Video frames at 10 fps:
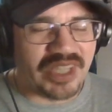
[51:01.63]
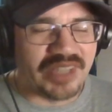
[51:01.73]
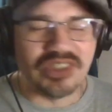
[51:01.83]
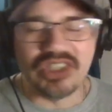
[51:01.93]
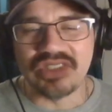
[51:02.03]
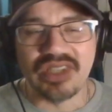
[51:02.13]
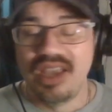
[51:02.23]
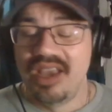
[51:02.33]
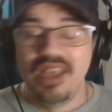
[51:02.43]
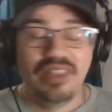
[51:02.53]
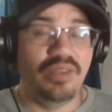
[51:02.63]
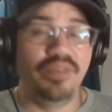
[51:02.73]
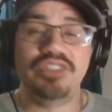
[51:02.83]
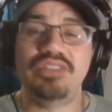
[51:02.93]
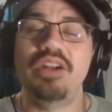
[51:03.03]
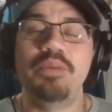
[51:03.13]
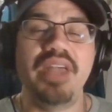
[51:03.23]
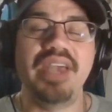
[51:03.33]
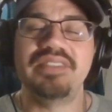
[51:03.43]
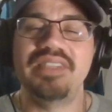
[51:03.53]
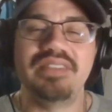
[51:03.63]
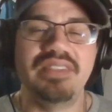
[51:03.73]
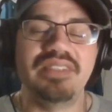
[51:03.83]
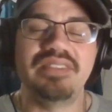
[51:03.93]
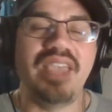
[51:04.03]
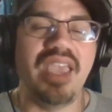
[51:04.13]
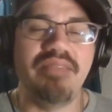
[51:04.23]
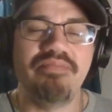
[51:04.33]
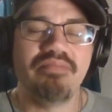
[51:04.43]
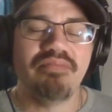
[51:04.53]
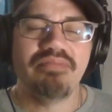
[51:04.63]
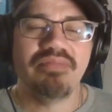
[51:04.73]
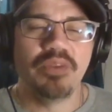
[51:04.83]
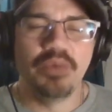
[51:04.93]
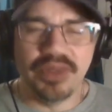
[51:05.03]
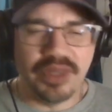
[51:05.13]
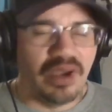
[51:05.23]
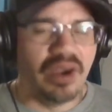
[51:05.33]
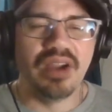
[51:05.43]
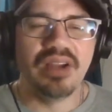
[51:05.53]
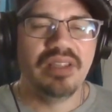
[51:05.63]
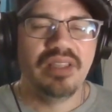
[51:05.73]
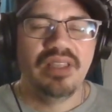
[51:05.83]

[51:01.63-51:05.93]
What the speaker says: Johnson. Just the only startable assets in this game really are,